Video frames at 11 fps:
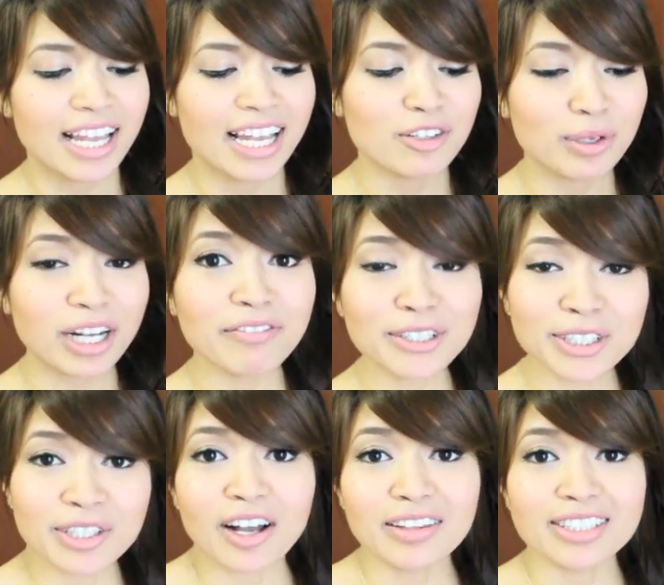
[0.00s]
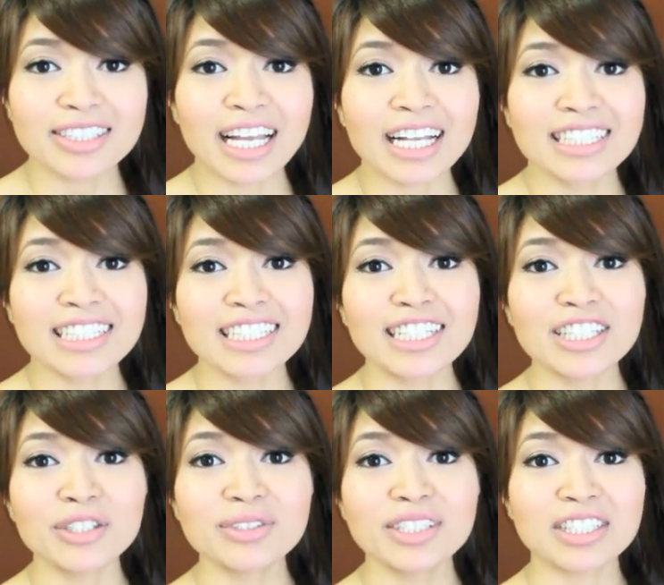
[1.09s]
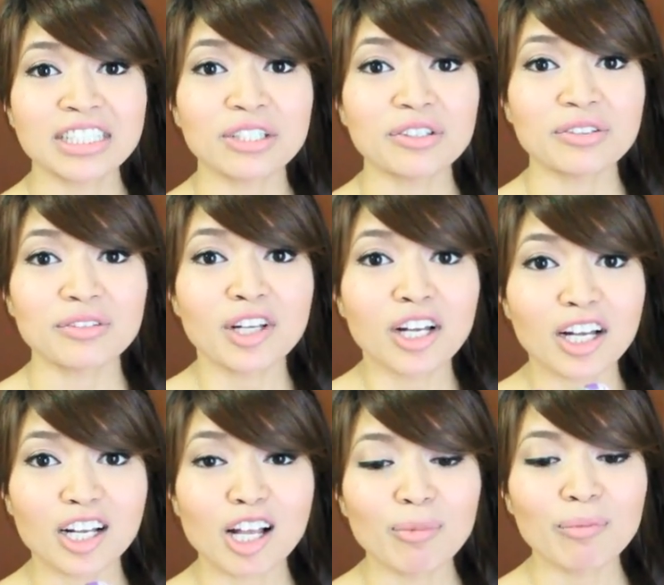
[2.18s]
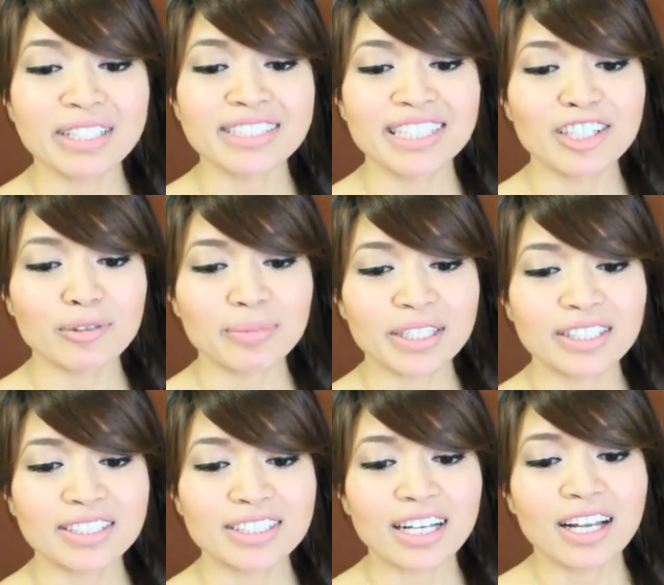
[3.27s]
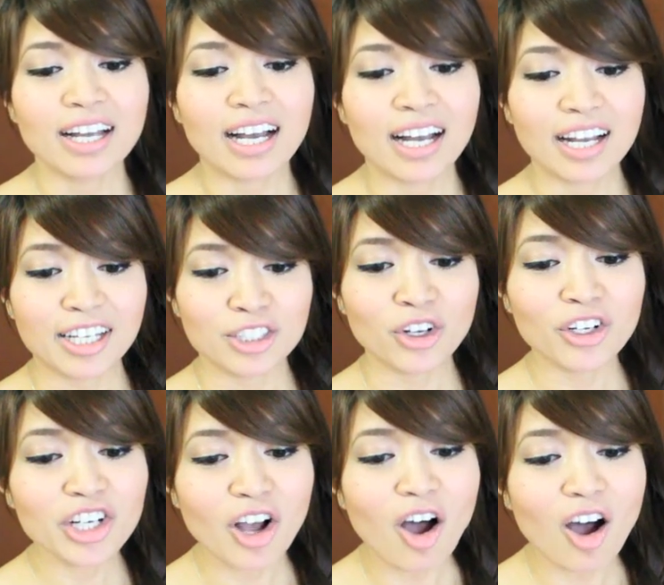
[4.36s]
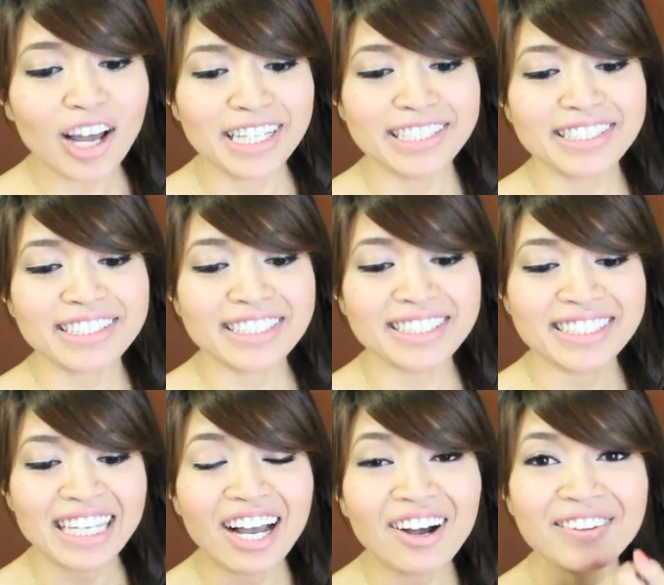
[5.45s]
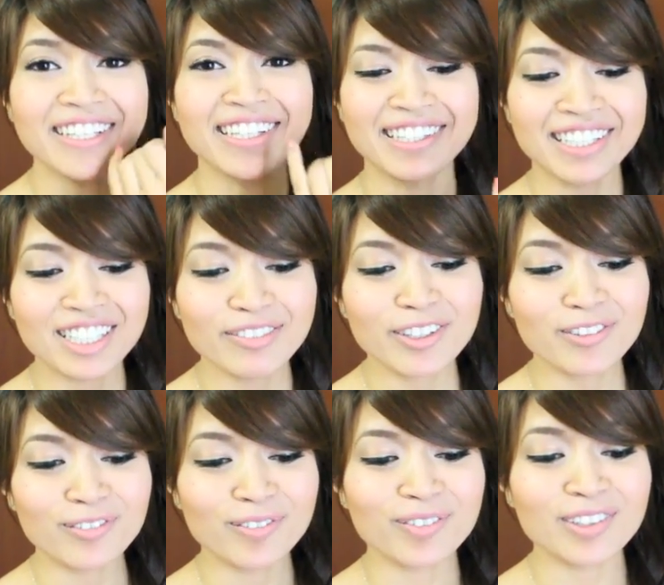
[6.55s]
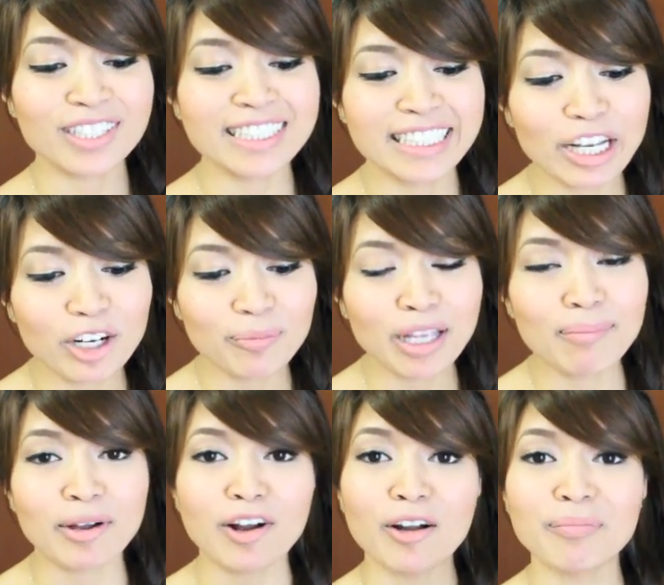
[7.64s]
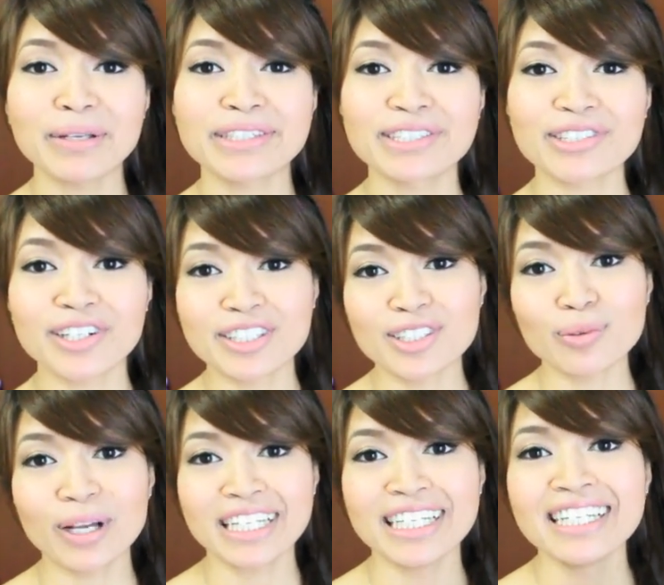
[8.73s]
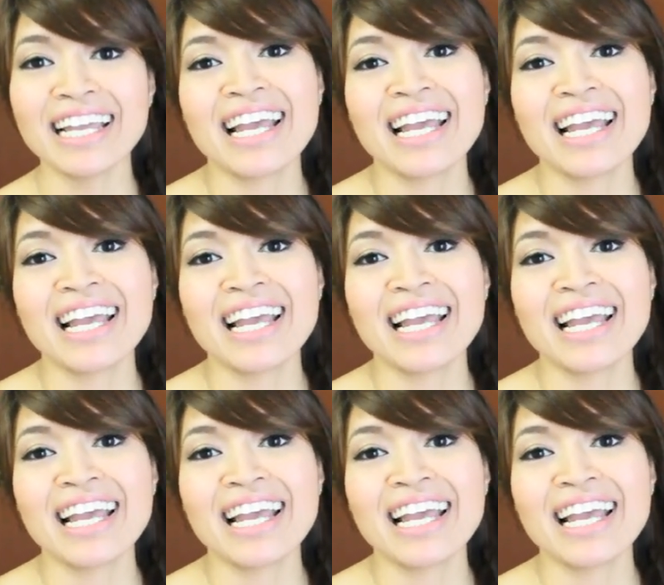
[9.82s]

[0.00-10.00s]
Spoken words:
And when I first got this, I actually didn't use it until a couple months later because I turned it on and just the sound and the look of it really scared me and my armpits started sweating.